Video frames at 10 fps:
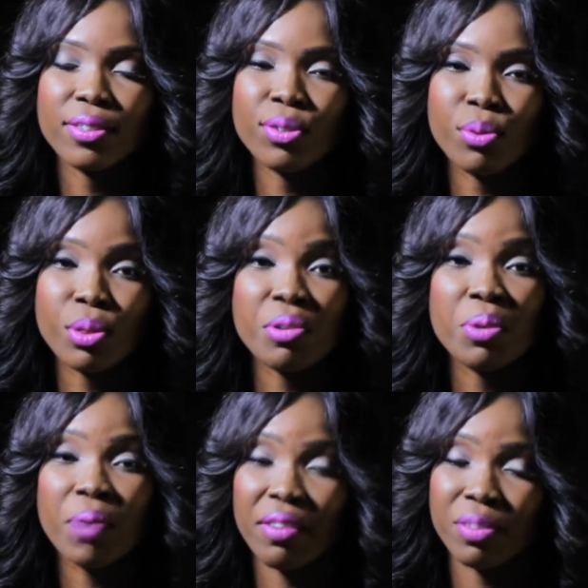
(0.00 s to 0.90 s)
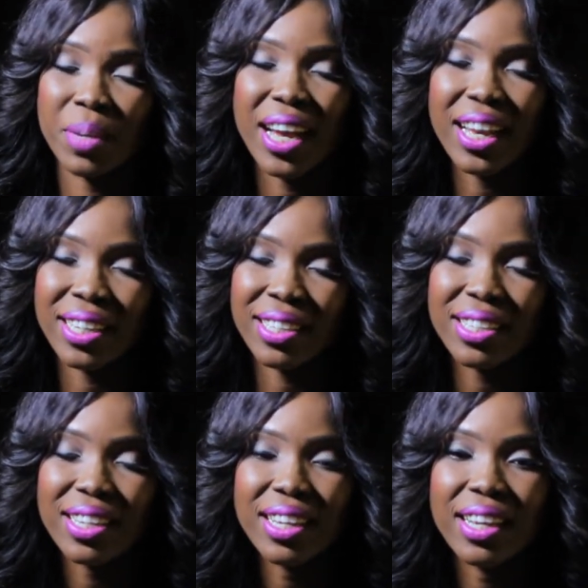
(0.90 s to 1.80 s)
you know, three wives behind.
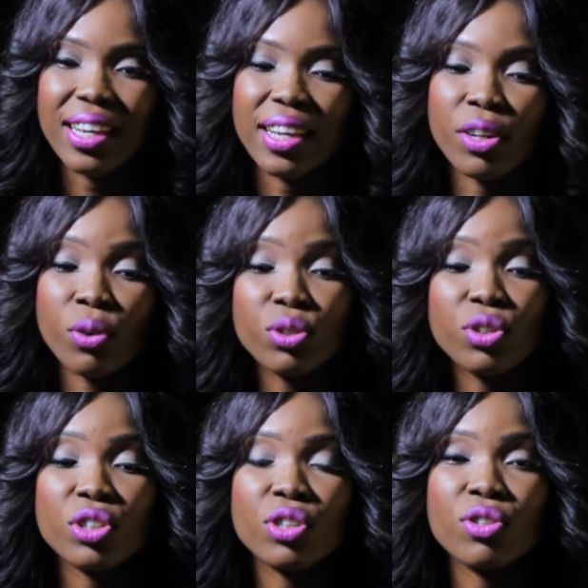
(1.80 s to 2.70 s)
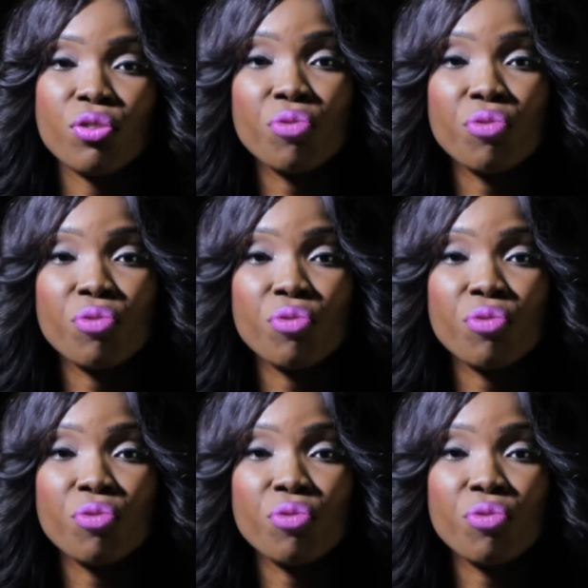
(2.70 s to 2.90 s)
It also touches on